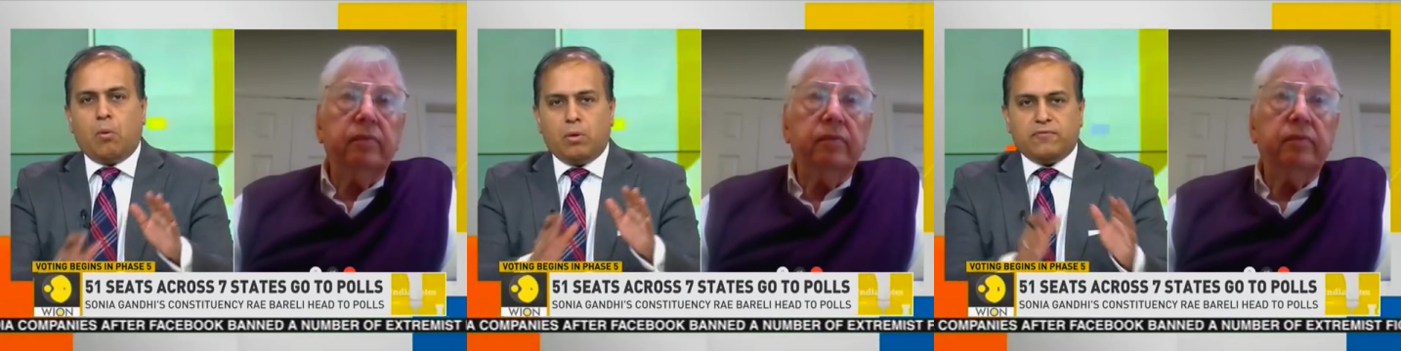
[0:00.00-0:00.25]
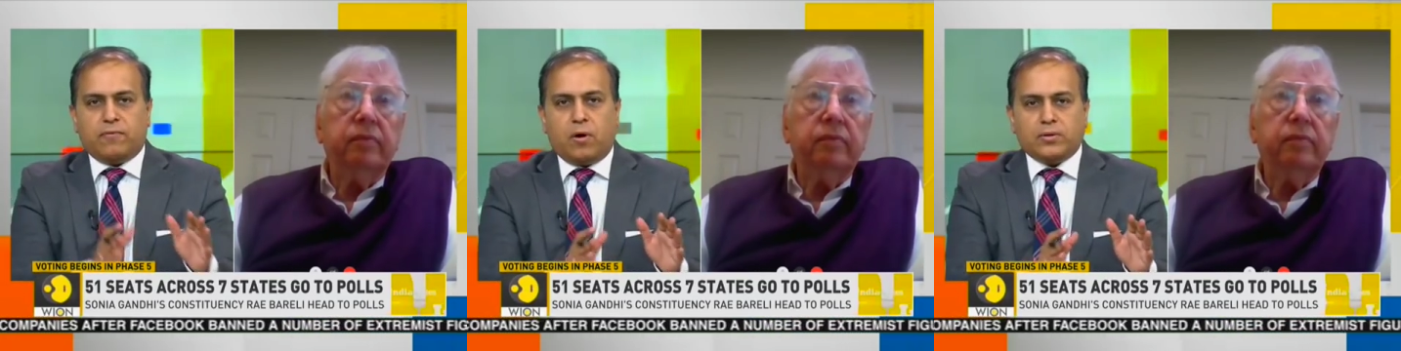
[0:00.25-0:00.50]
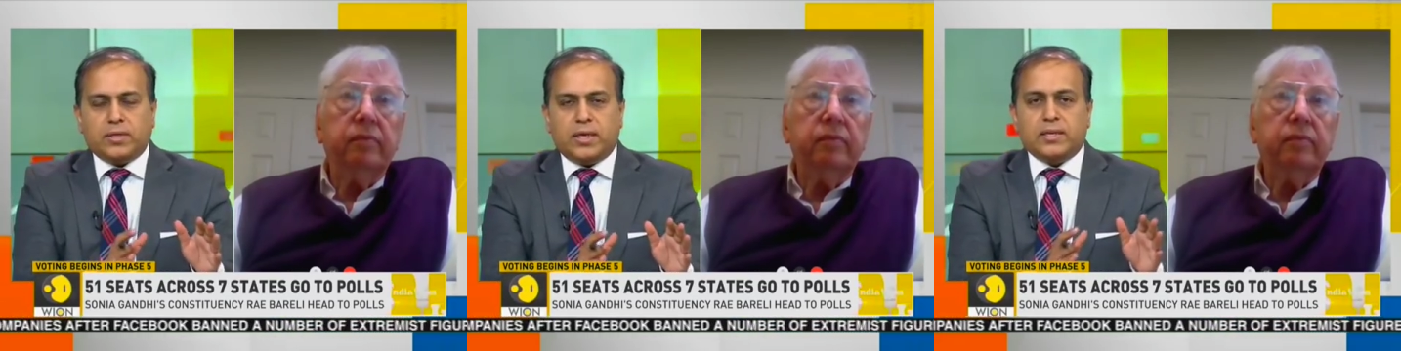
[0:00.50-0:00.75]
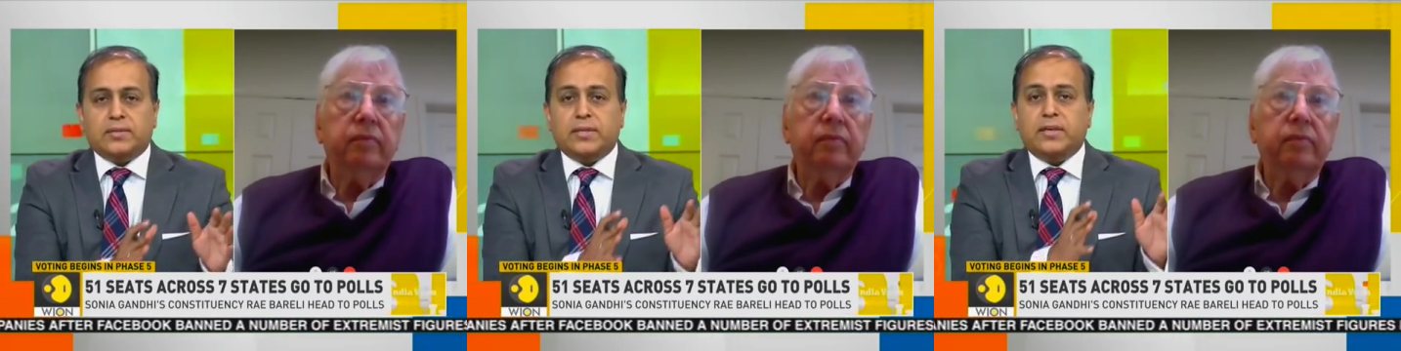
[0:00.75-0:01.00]
Speaker 1: one, of course,
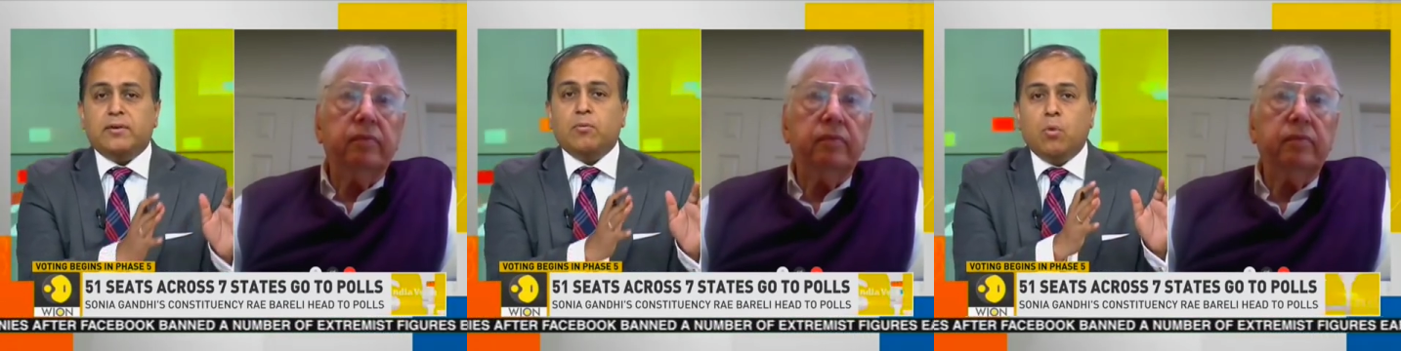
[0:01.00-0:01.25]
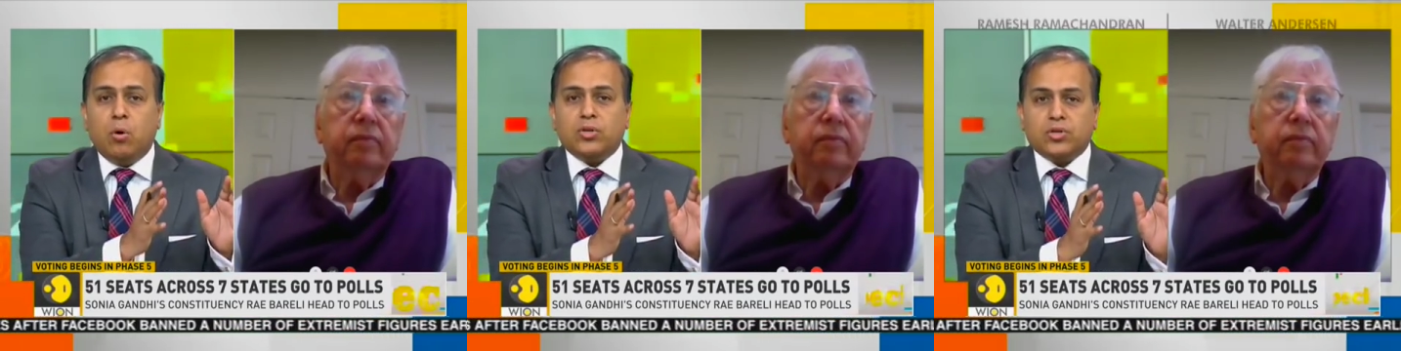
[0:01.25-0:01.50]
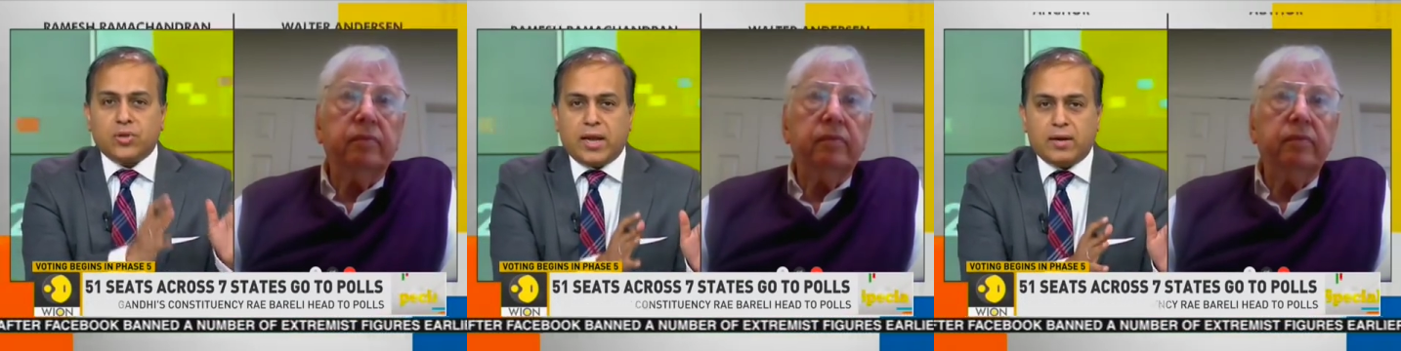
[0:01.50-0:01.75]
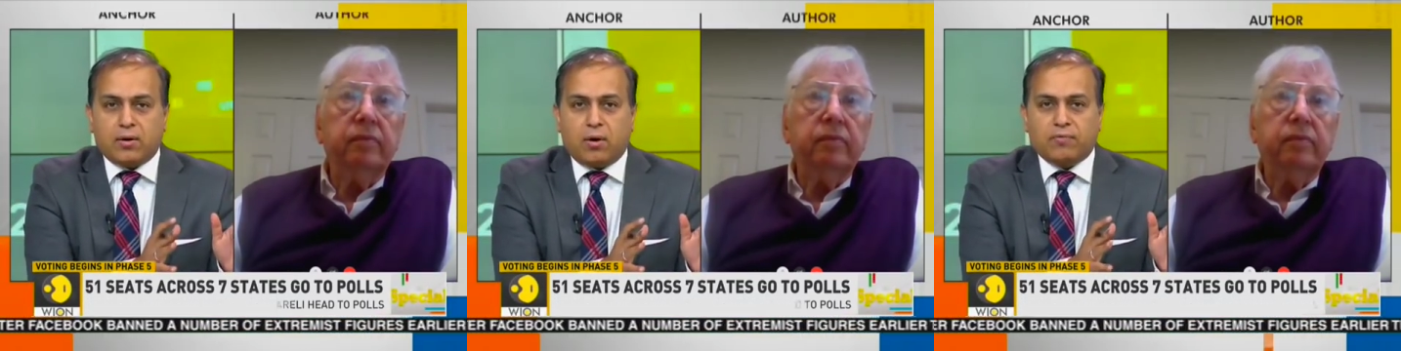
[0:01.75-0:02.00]
is the vote
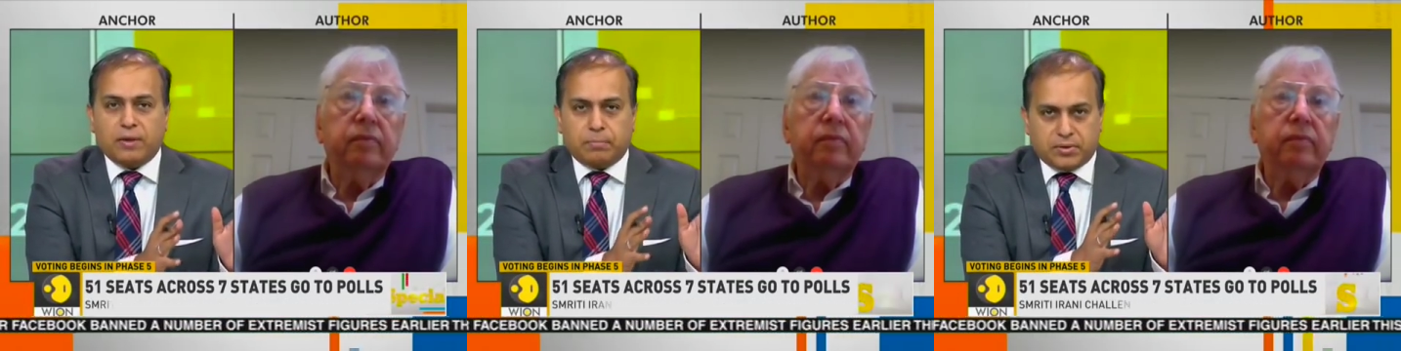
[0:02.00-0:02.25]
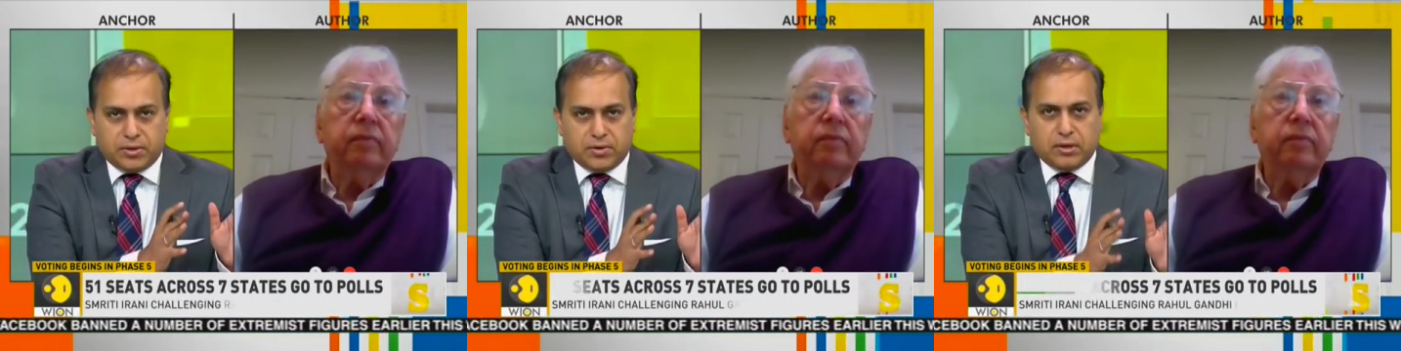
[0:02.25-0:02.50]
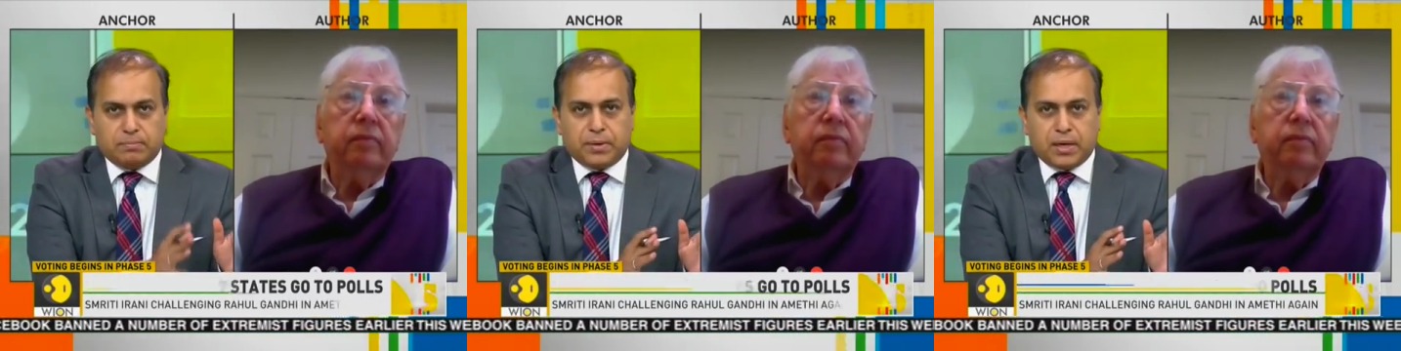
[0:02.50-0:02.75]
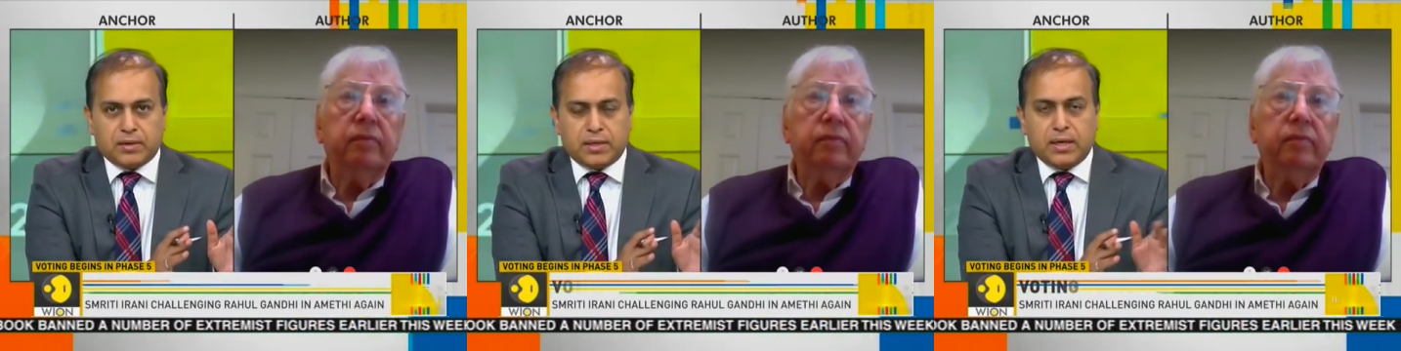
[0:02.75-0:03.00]
share of a particular
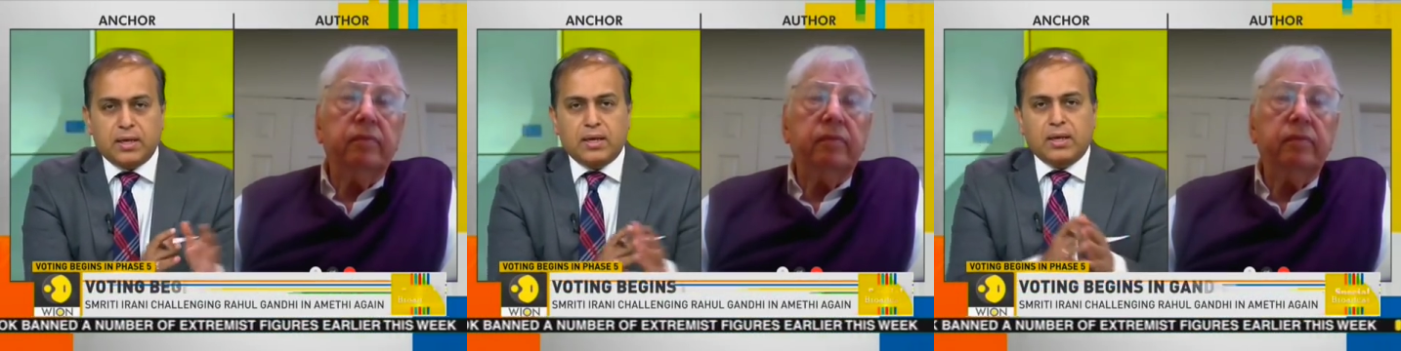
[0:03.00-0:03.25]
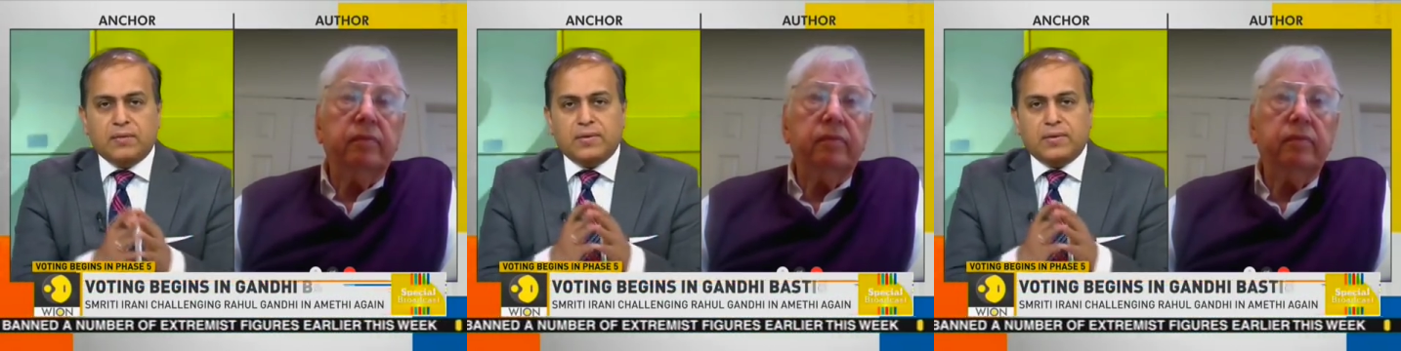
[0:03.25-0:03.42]
party.